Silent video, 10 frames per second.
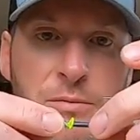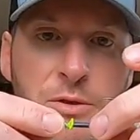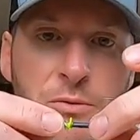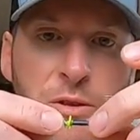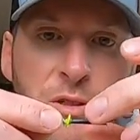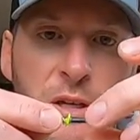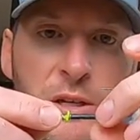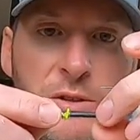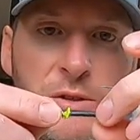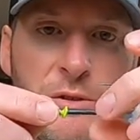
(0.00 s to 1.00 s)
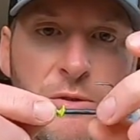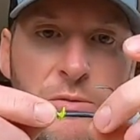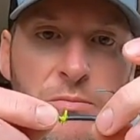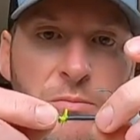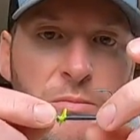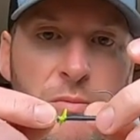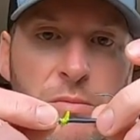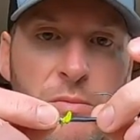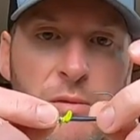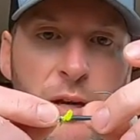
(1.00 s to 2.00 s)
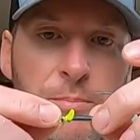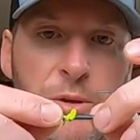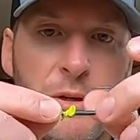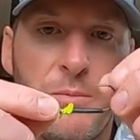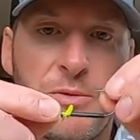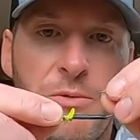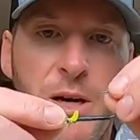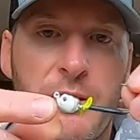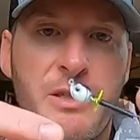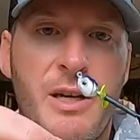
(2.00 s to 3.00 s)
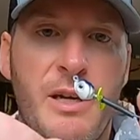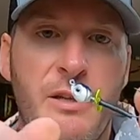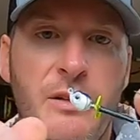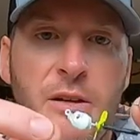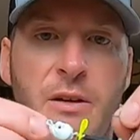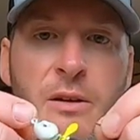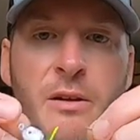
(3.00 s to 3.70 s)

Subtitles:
So in this case, you know, that becomes rock solid